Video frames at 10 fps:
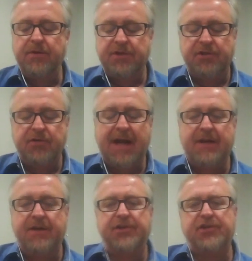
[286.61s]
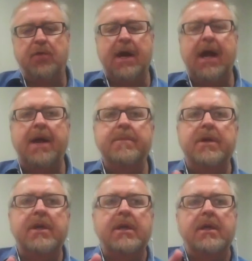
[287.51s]
to try to describe
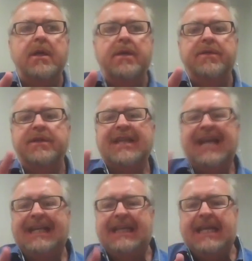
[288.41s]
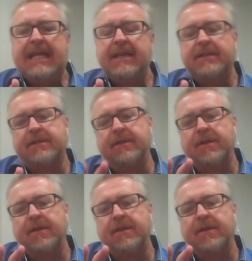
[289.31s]
the techniques